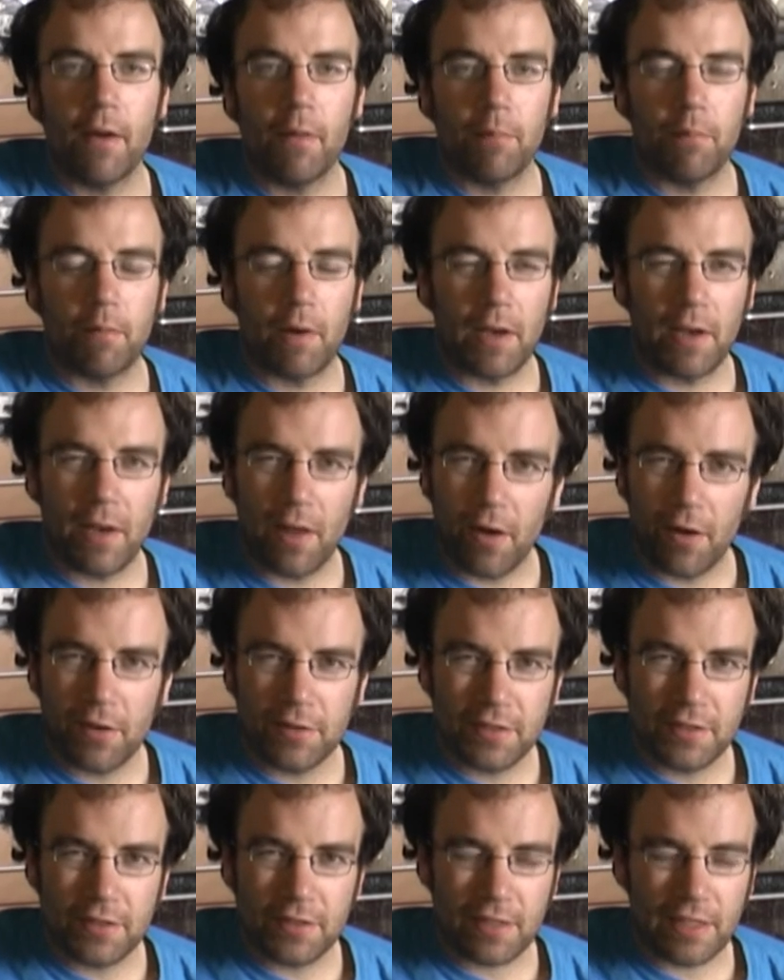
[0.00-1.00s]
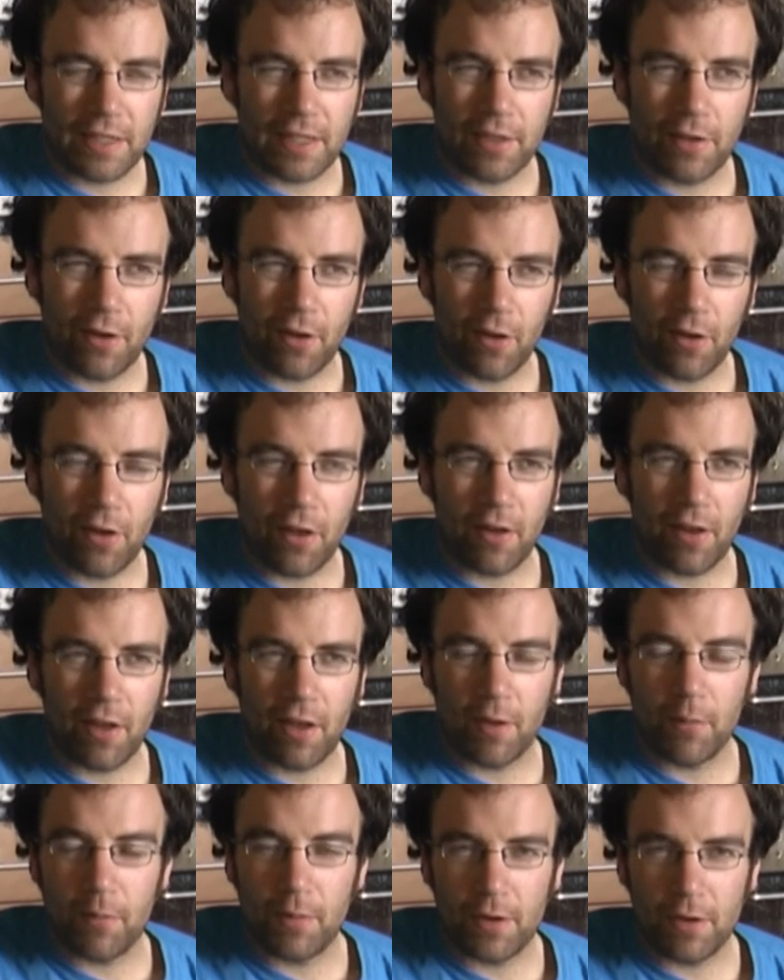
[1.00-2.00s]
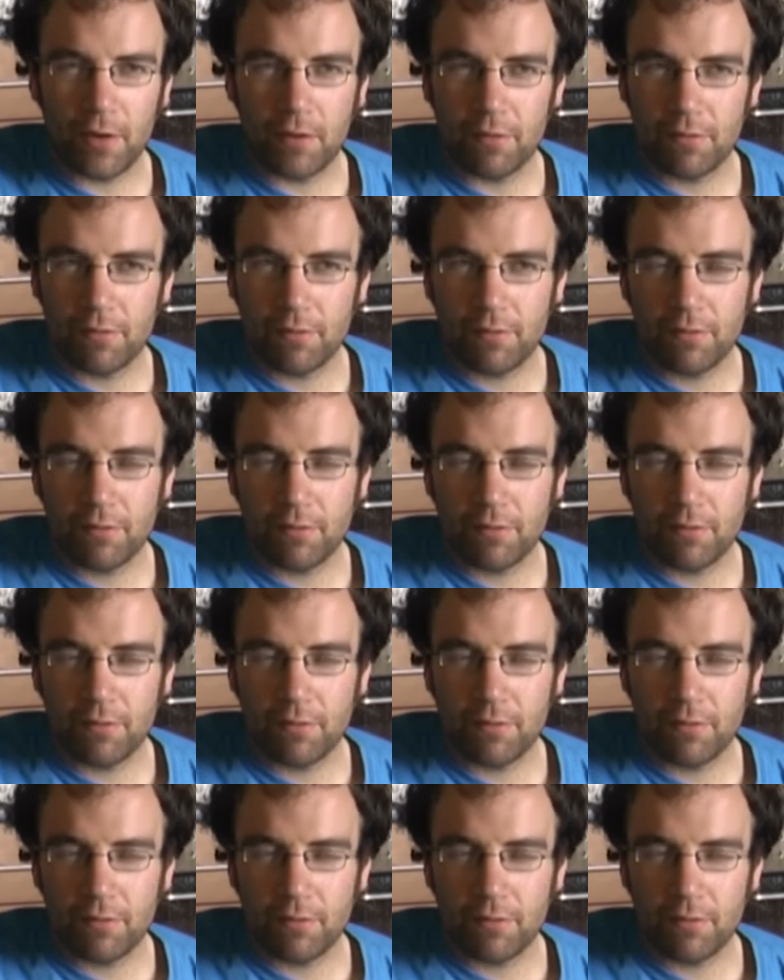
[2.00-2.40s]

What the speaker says: my last skiing holiday, but